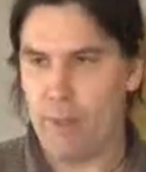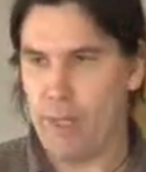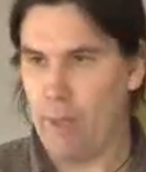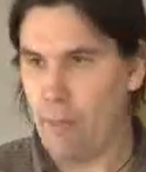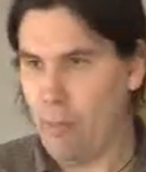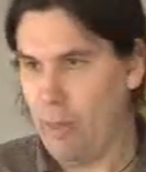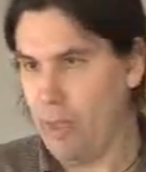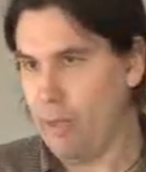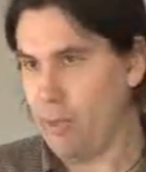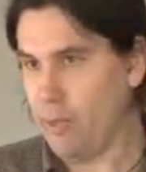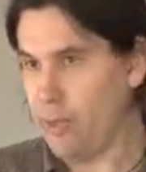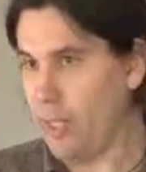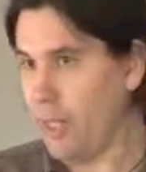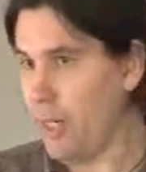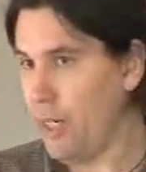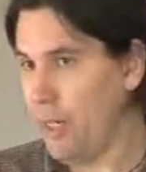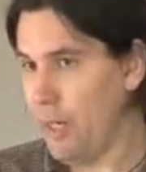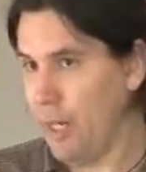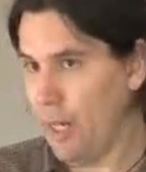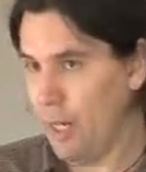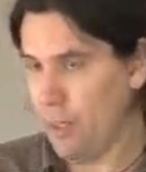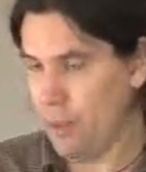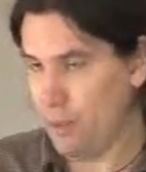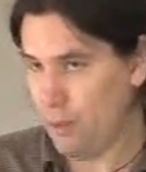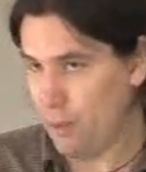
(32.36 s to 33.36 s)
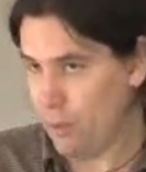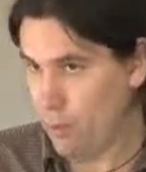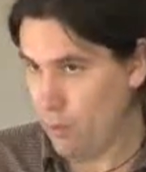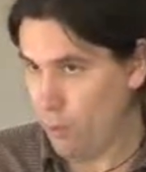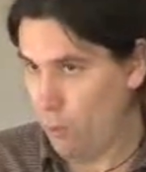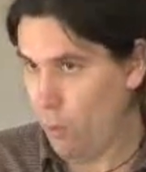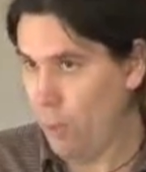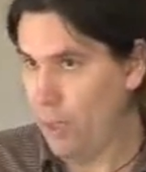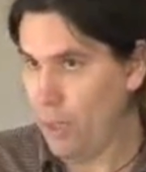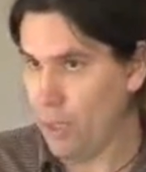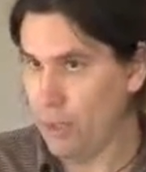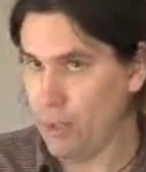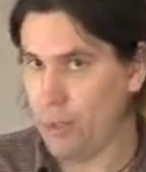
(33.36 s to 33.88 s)
That being said, it has
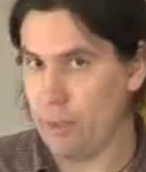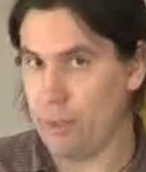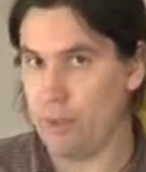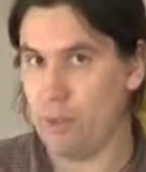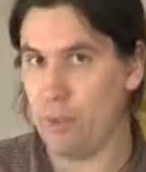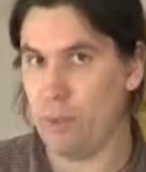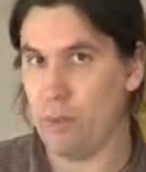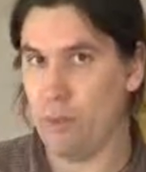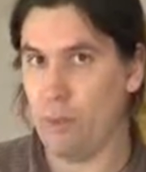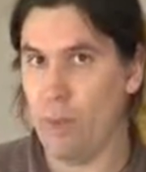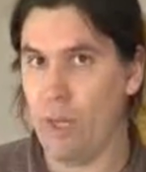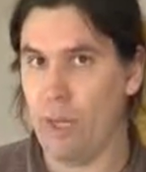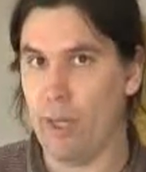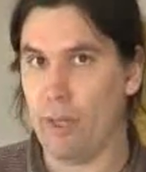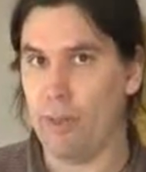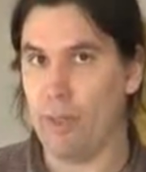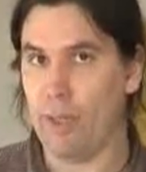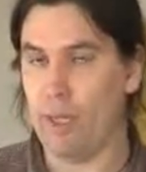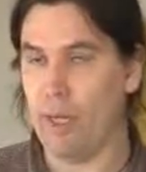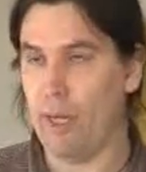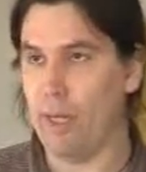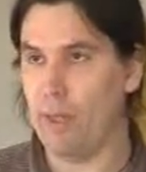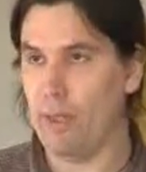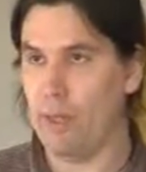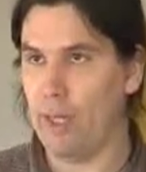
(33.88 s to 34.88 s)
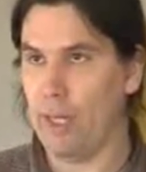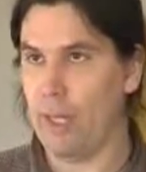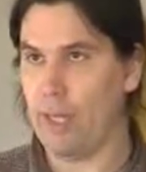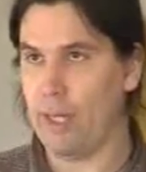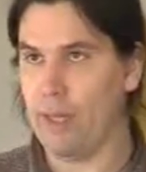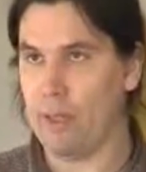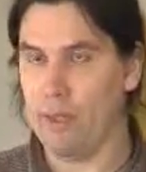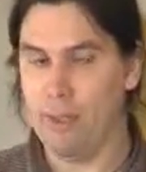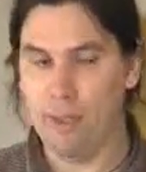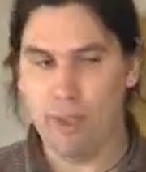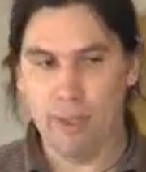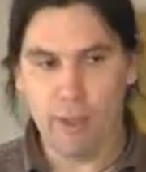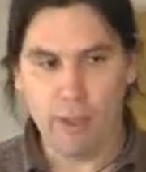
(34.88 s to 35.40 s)
weaknesses as well, that
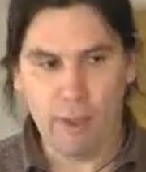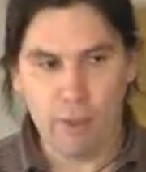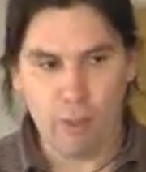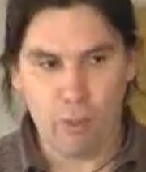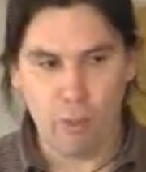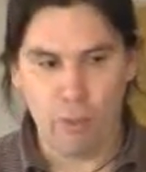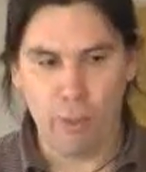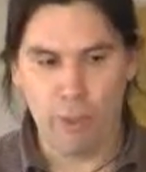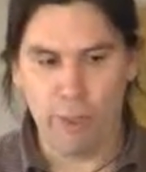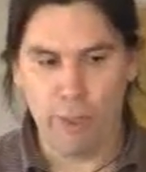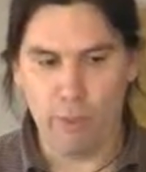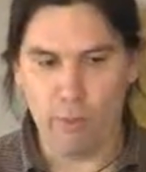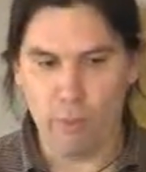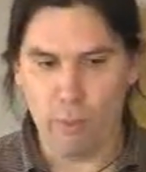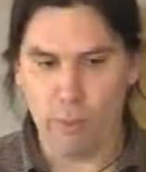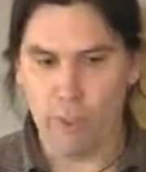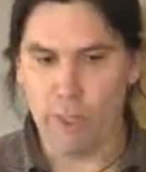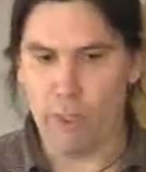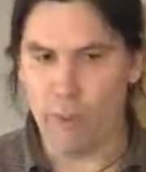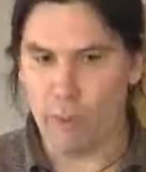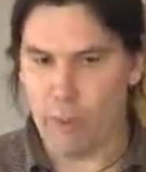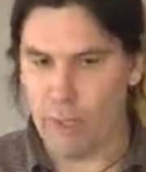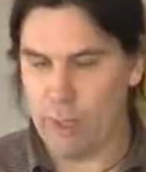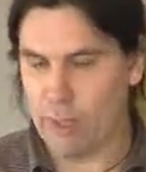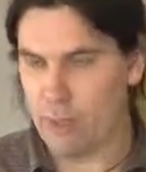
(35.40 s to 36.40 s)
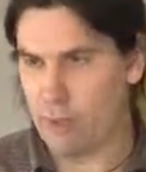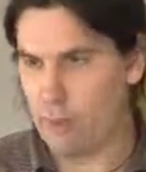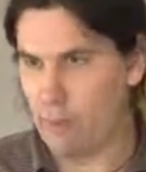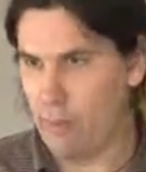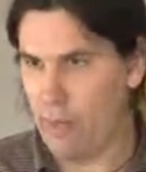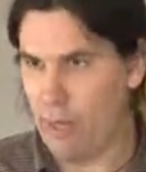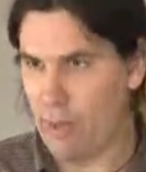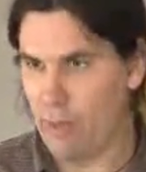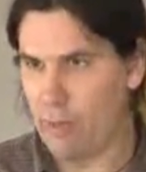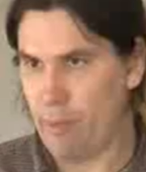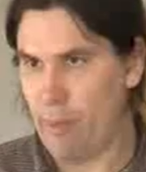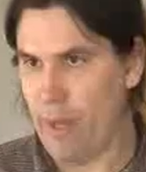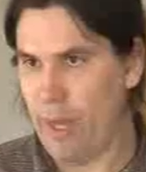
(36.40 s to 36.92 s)
unlike really rigorous
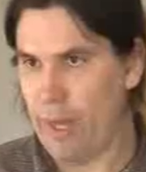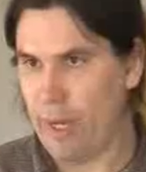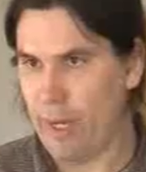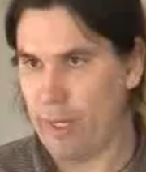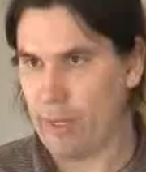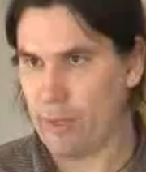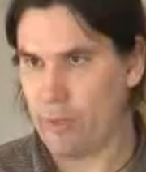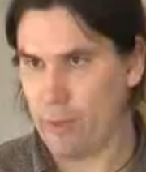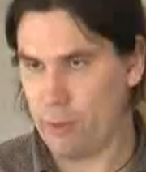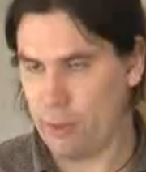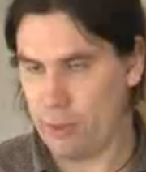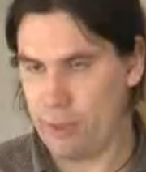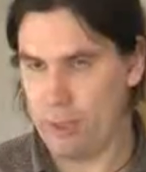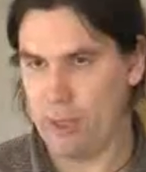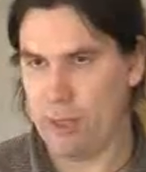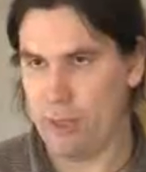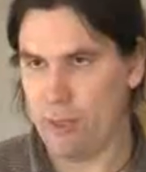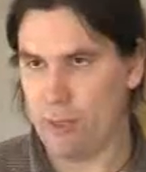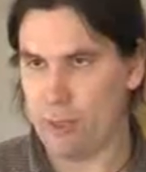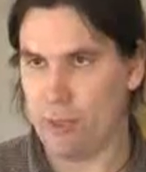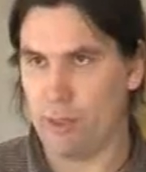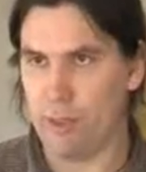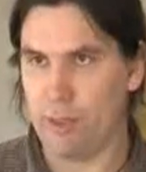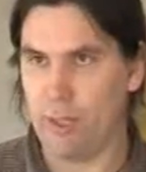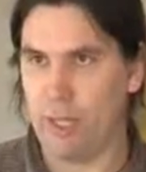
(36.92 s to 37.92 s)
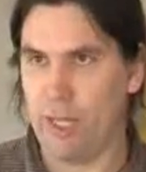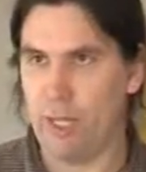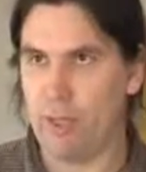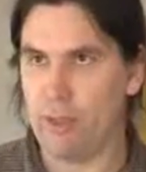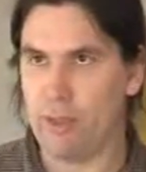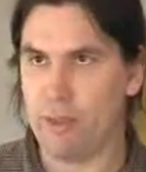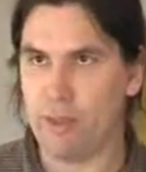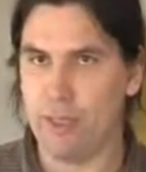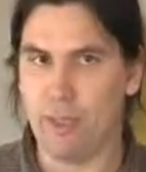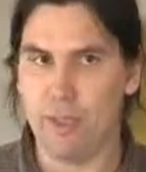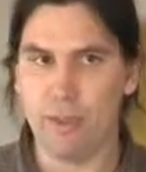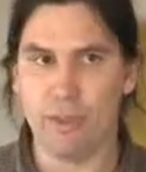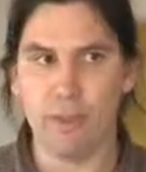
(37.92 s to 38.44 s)
mathematics or statistical
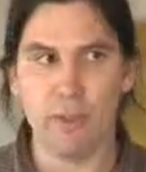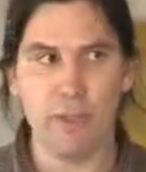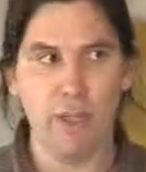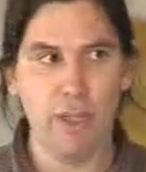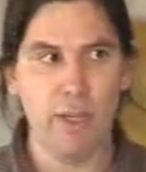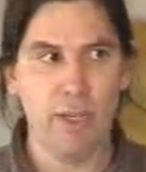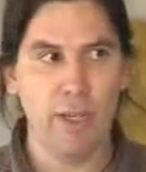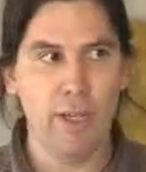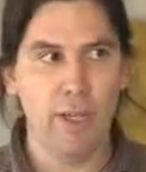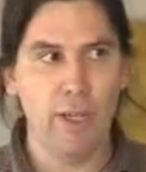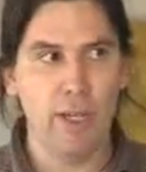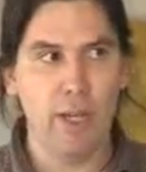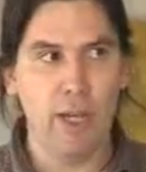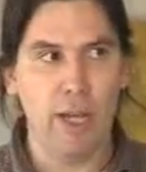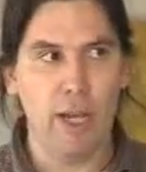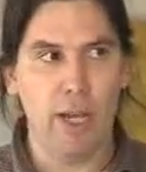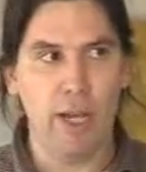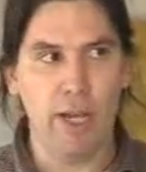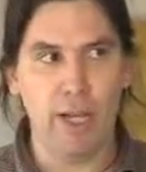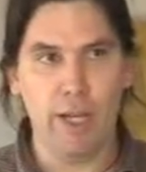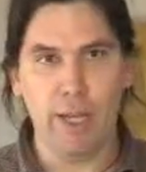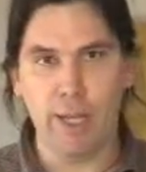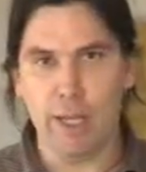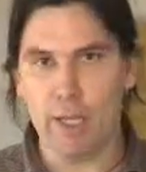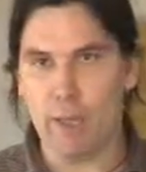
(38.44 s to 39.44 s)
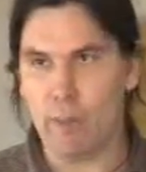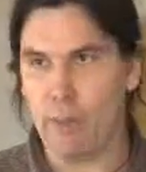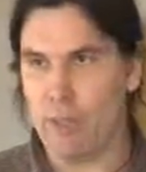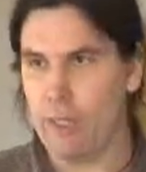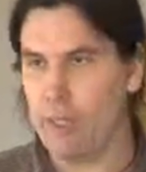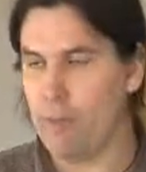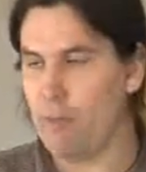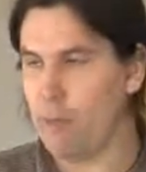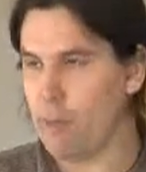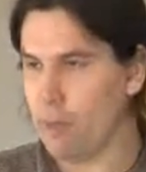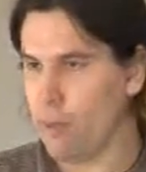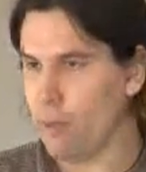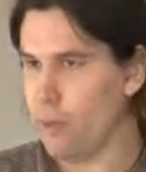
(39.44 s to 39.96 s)
analyses, it can be
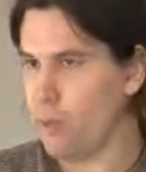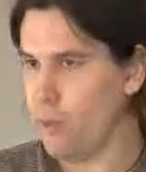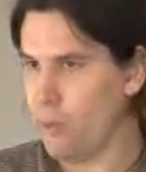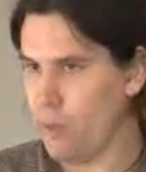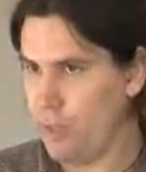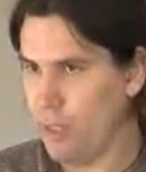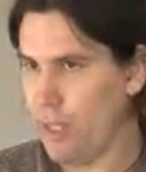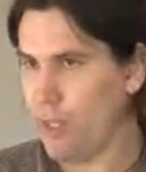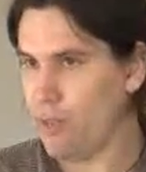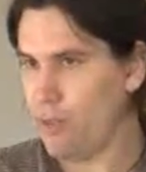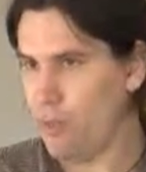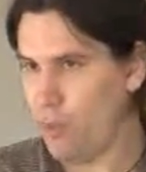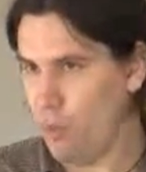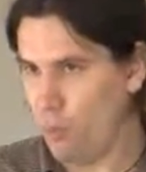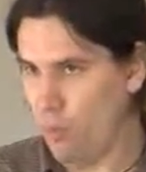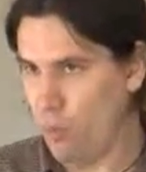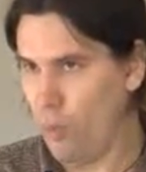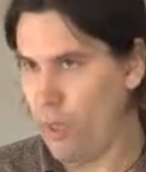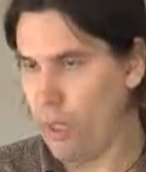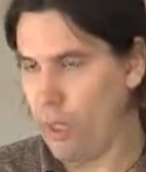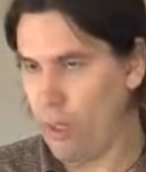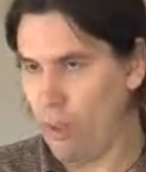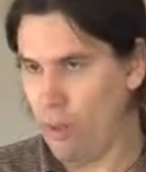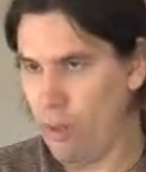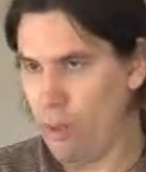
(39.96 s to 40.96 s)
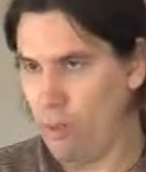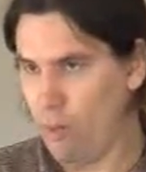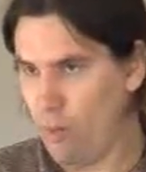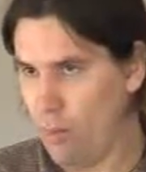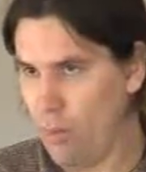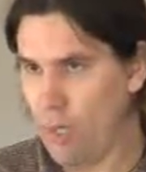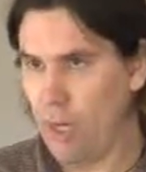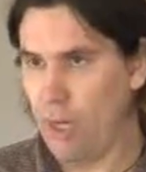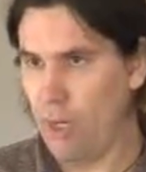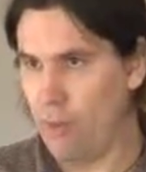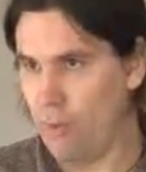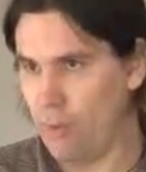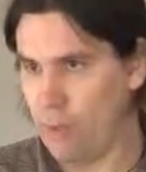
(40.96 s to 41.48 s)
difficult to assess the rigor
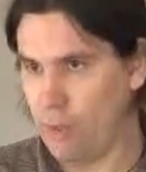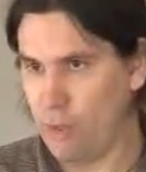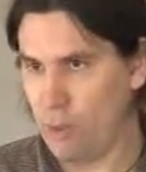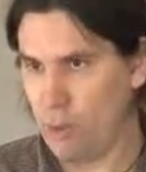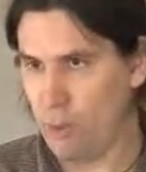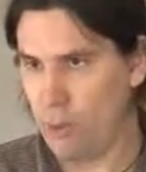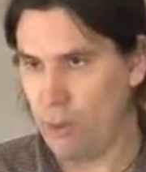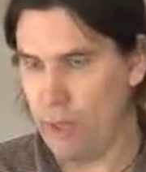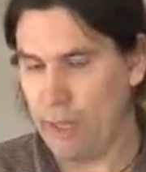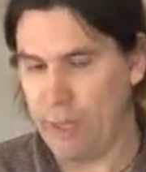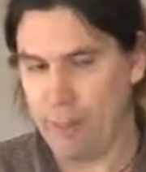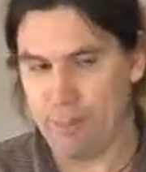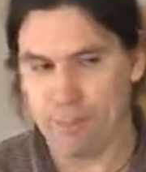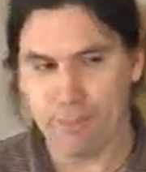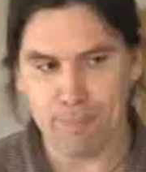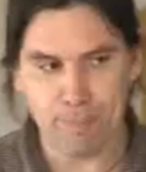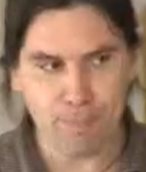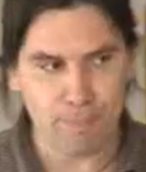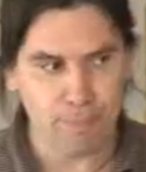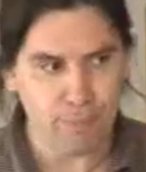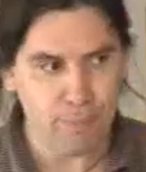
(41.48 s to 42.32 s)
of a story.